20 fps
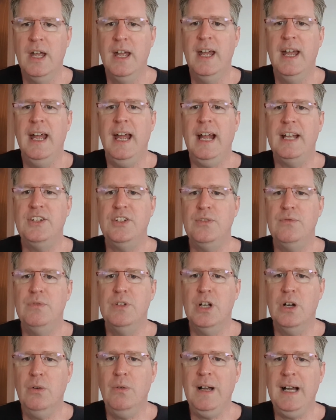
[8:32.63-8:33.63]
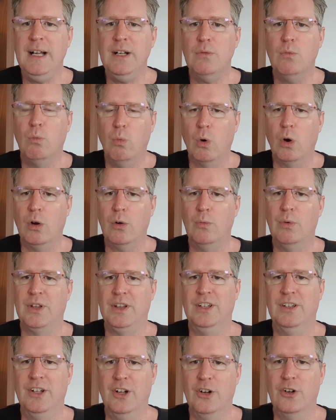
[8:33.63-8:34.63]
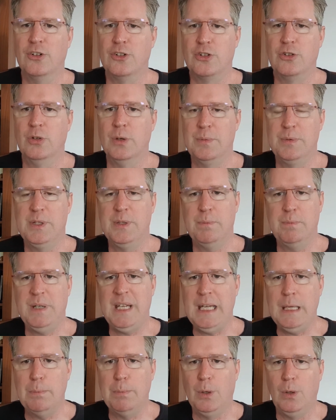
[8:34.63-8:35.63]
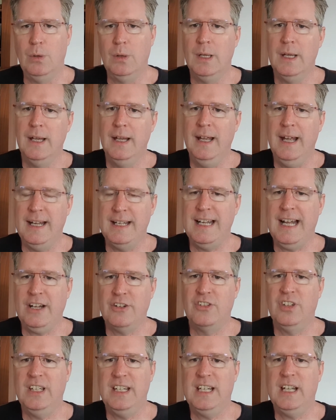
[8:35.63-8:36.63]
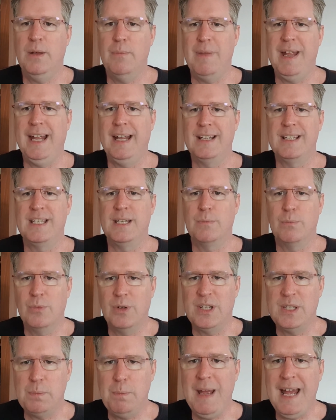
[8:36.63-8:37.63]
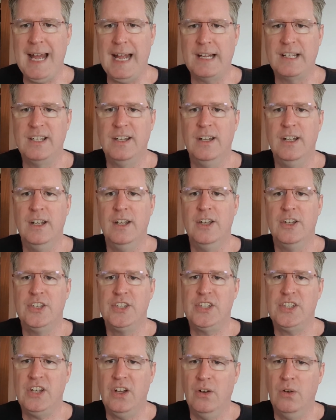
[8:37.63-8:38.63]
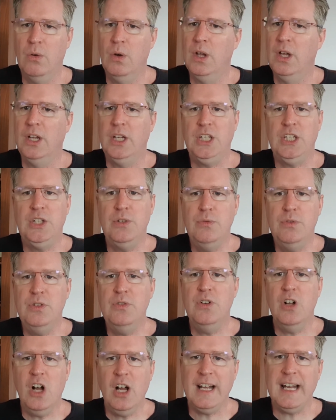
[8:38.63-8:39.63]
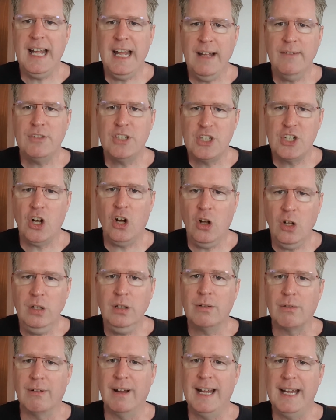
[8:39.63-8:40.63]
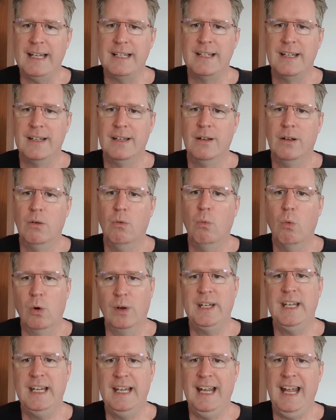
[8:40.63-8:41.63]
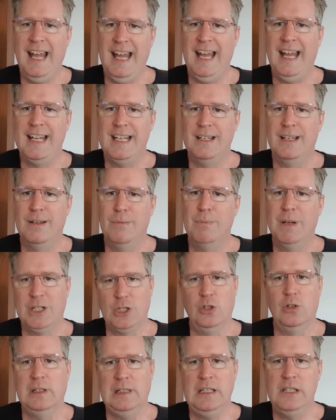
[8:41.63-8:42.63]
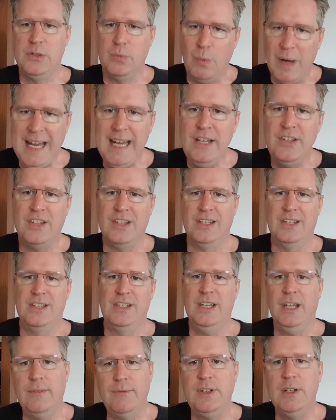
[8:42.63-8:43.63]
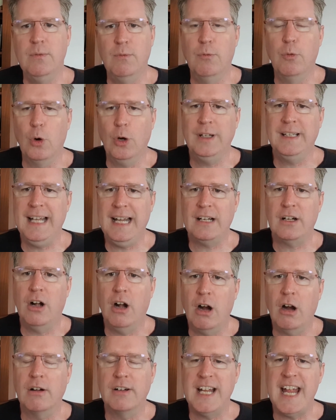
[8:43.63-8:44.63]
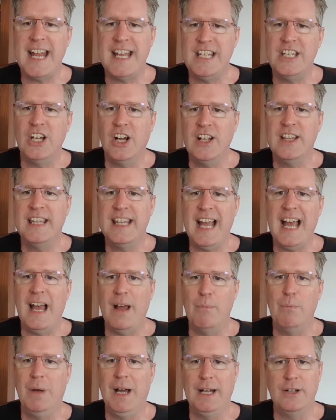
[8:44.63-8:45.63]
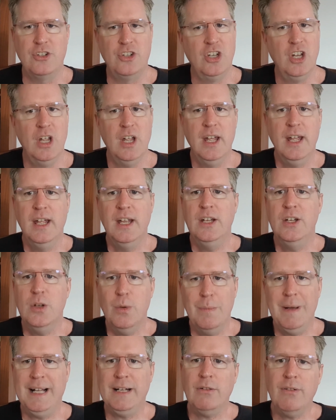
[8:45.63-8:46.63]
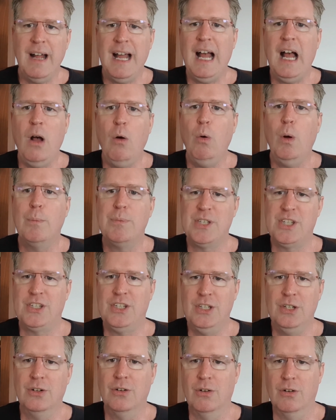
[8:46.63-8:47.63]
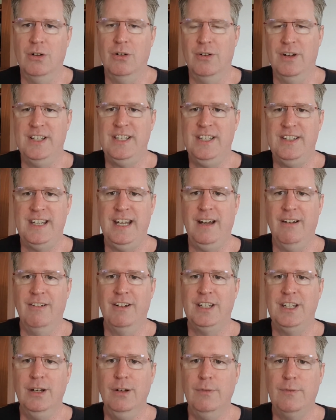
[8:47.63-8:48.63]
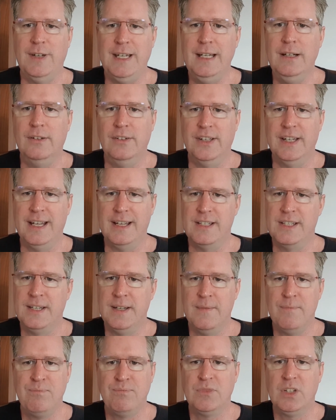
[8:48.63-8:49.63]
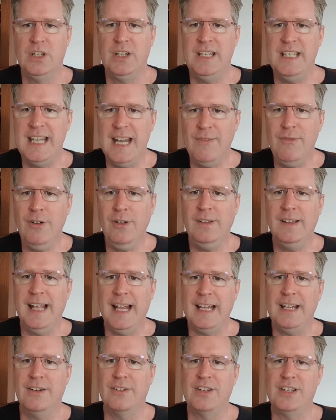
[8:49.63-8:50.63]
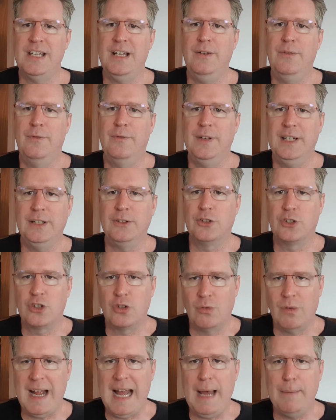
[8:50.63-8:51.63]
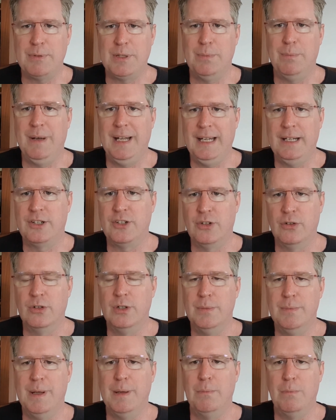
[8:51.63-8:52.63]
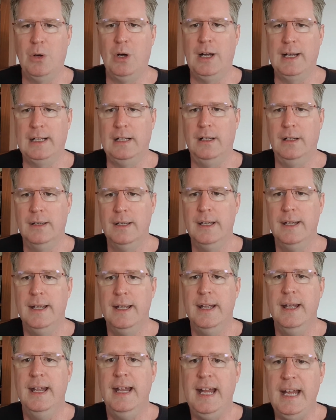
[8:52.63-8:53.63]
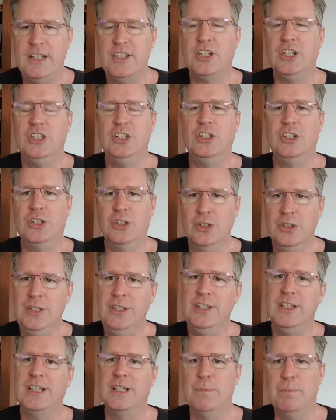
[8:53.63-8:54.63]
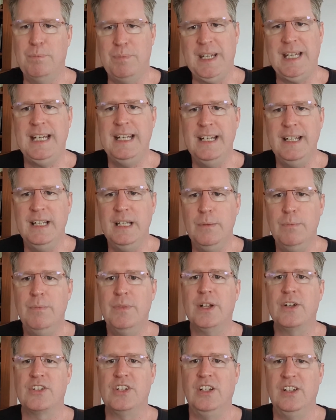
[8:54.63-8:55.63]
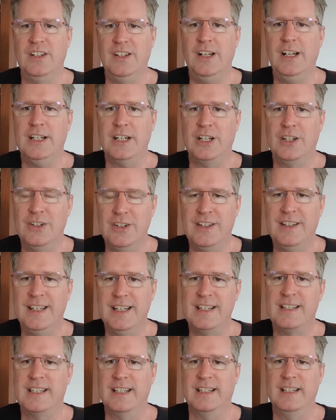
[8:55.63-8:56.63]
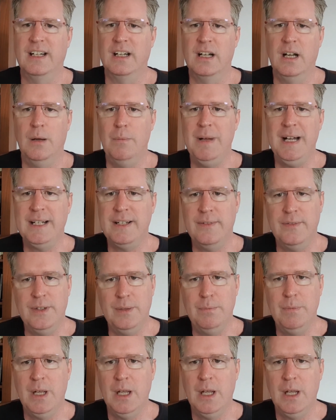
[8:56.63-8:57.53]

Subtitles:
And you know how to work with large groups of people and actually command some respect. So you do not have to tolerate working at McDonald's wages if you've worked that hard and done that much, no matter how obscure or esoteric your field is. Never let yourself feel trapped by a tournament model. It's good to compete in them. There's a lot of good things that can come out of them,